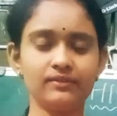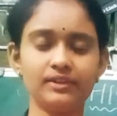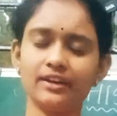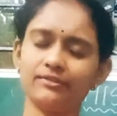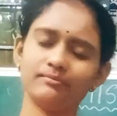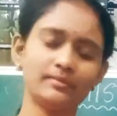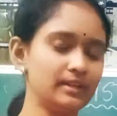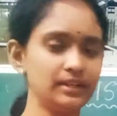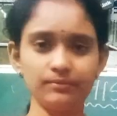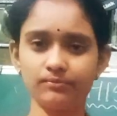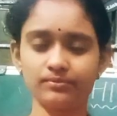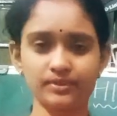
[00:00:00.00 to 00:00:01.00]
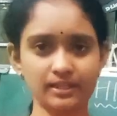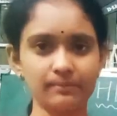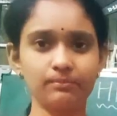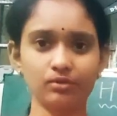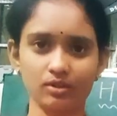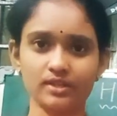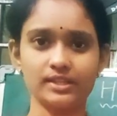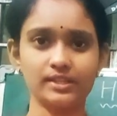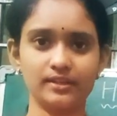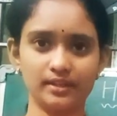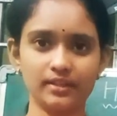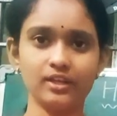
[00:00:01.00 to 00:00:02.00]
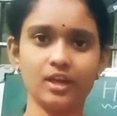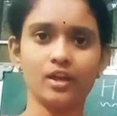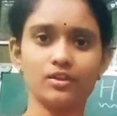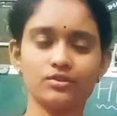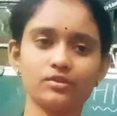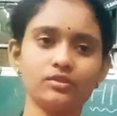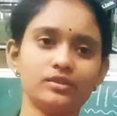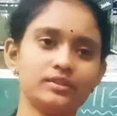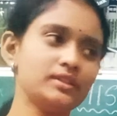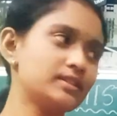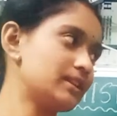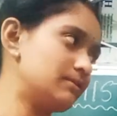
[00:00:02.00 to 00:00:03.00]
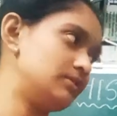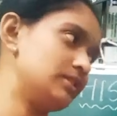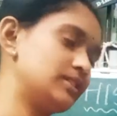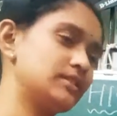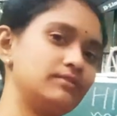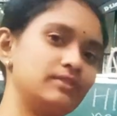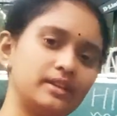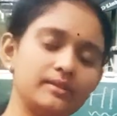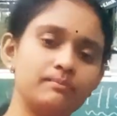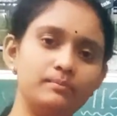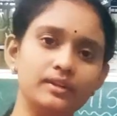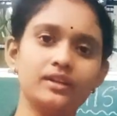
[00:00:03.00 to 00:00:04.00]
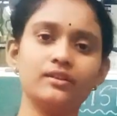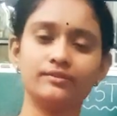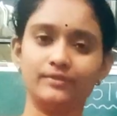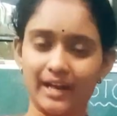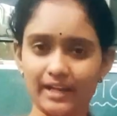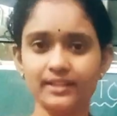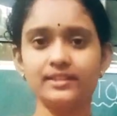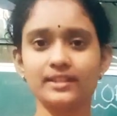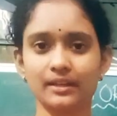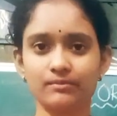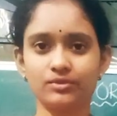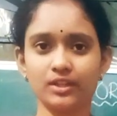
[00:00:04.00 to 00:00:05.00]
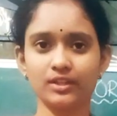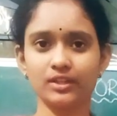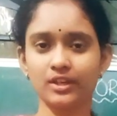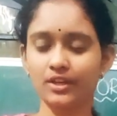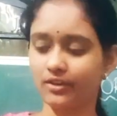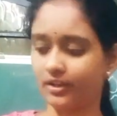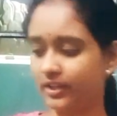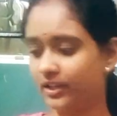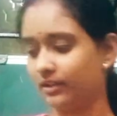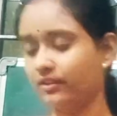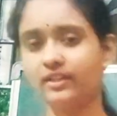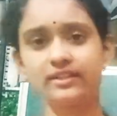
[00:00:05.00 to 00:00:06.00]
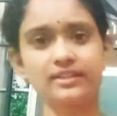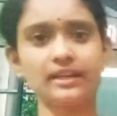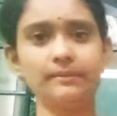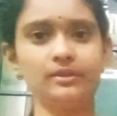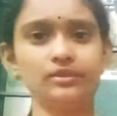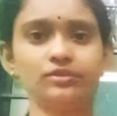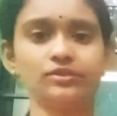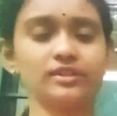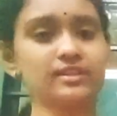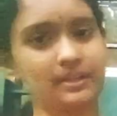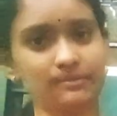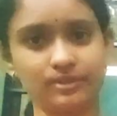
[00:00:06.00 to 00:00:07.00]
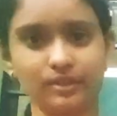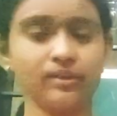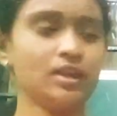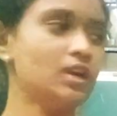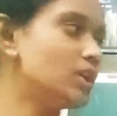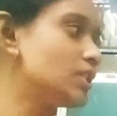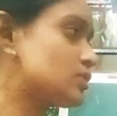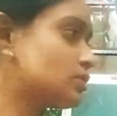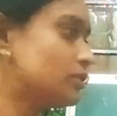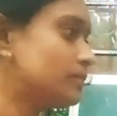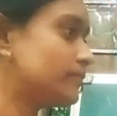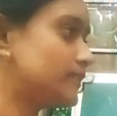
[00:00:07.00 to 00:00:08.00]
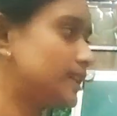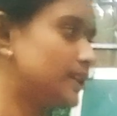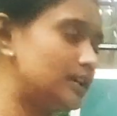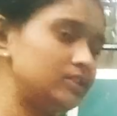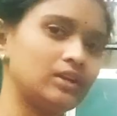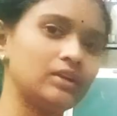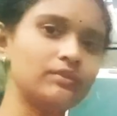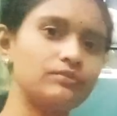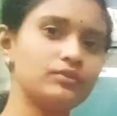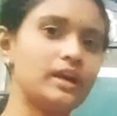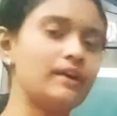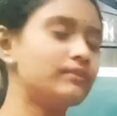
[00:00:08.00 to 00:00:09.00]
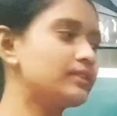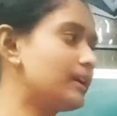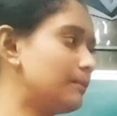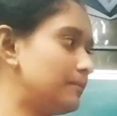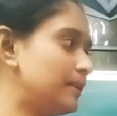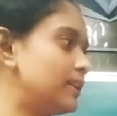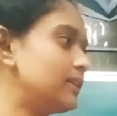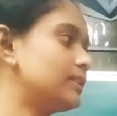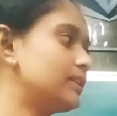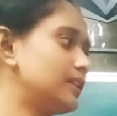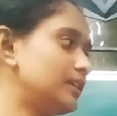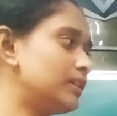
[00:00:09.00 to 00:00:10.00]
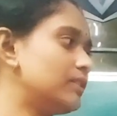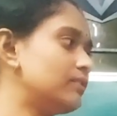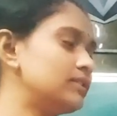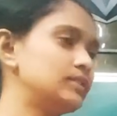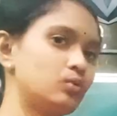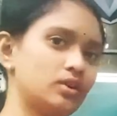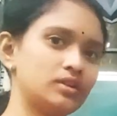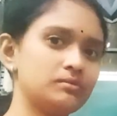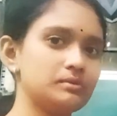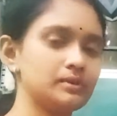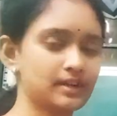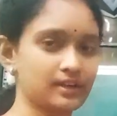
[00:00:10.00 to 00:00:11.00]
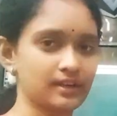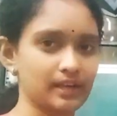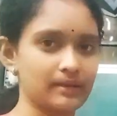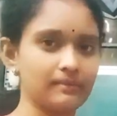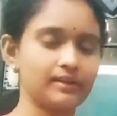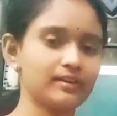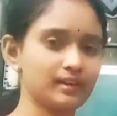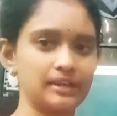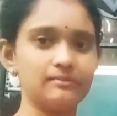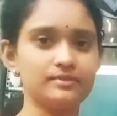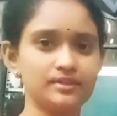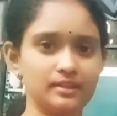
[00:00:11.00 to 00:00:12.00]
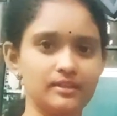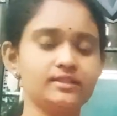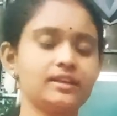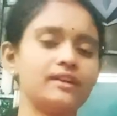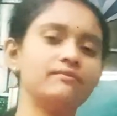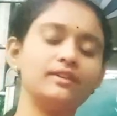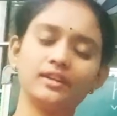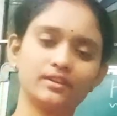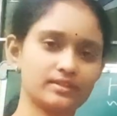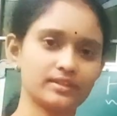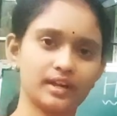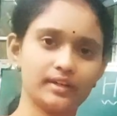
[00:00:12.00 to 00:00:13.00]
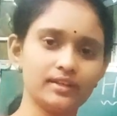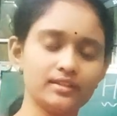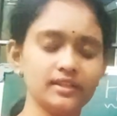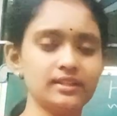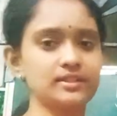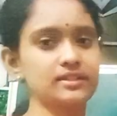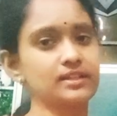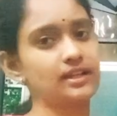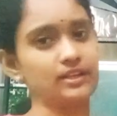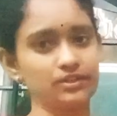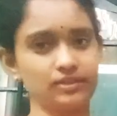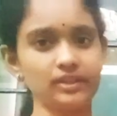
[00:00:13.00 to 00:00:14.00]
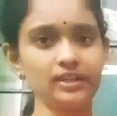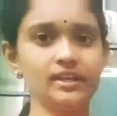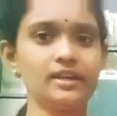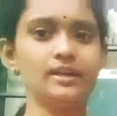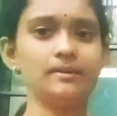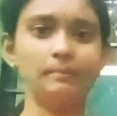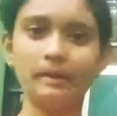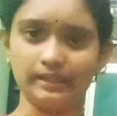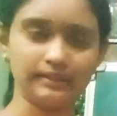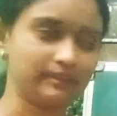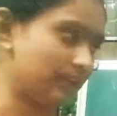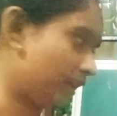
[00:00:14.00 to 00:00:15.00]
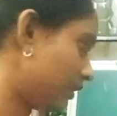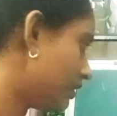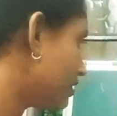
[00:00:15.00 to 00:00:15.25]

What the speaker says: We have many step process in it. So this subject is a very big, vast subject. Okay, now let's coming to the subject. So now if you have completed clear with what you mean by crime and crime scenes and when it started, let's get to the main thing.